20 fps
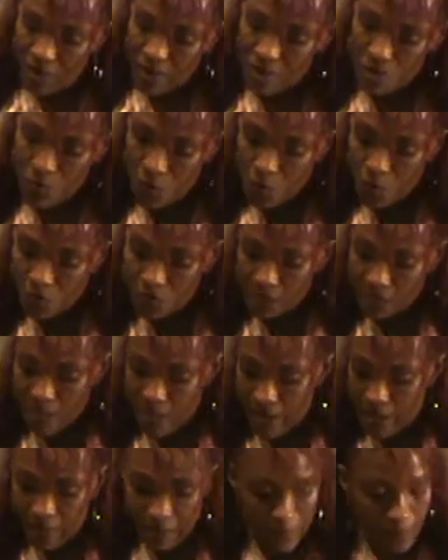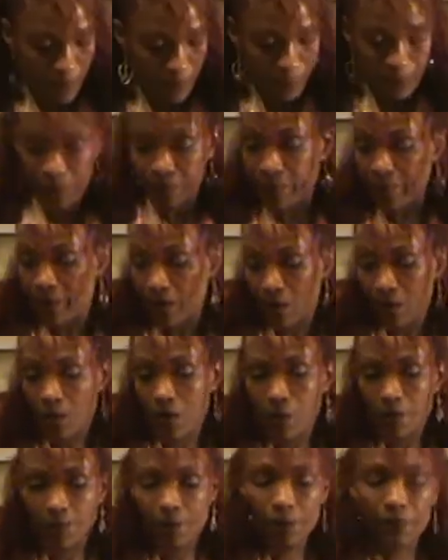than more side.
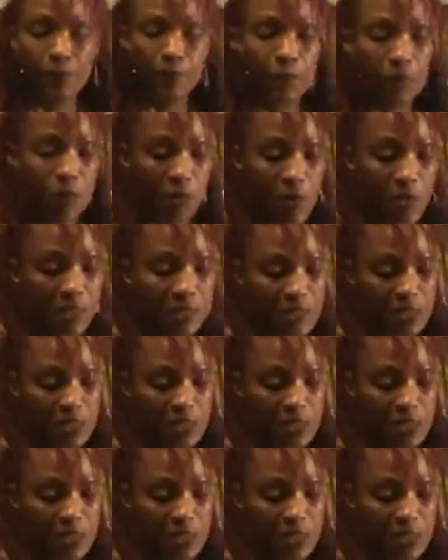Once